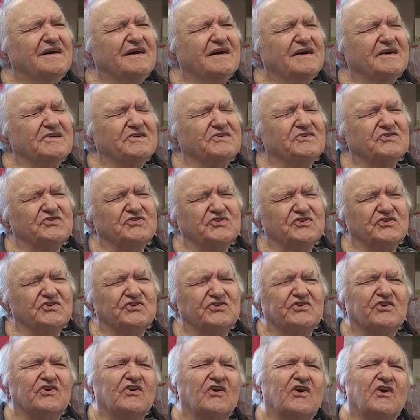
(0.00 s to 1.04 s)
I use it
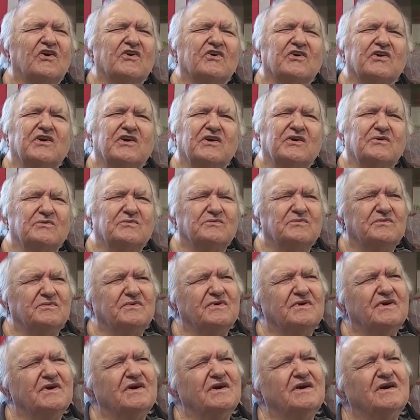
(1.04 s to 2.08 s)
to call him.
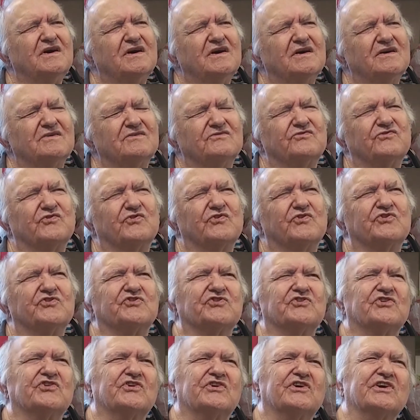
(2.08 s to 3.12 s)

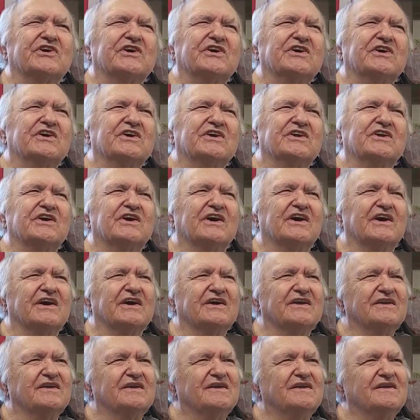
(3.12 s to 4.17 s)
Unfortunately, he
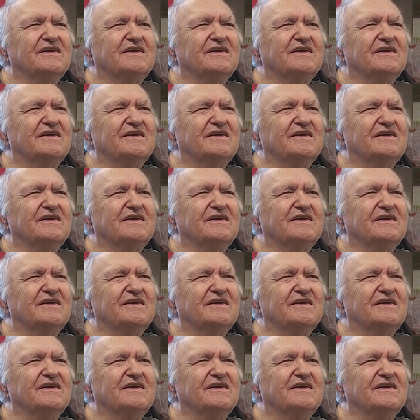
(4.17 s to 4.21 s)
died.